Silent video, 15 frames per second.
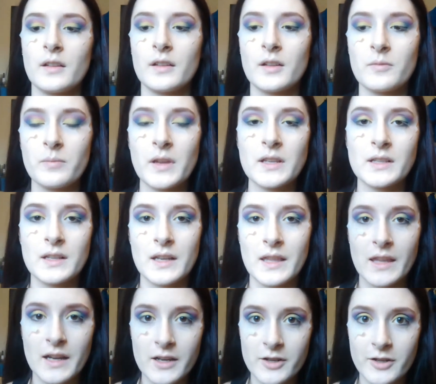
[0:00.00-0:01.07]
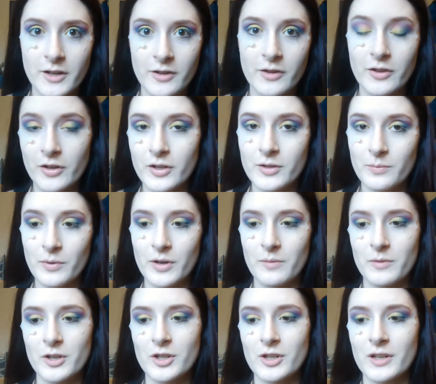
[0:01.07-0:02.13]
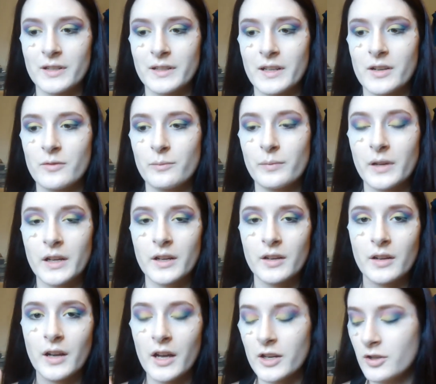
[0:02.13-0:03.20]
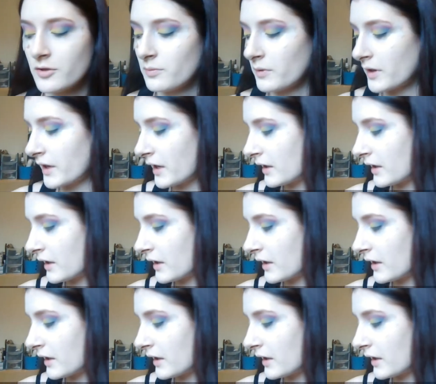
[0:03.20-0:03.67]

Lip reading: Now basically the eyeshadow look is pretty much done now, but I just want to